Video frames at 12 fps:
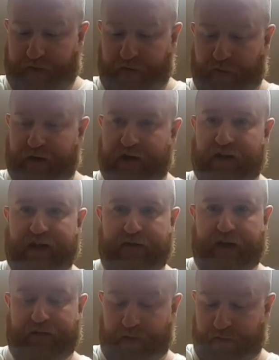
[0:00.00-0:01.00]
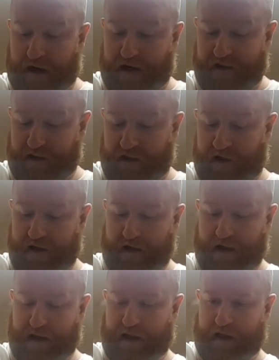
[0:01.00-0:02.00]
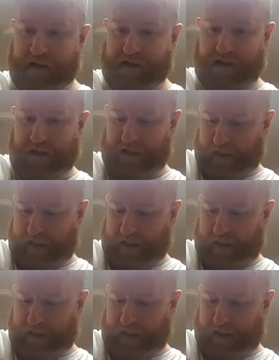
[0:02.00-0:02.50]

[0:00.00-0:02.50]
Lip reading: Different prisons have different pricing for things.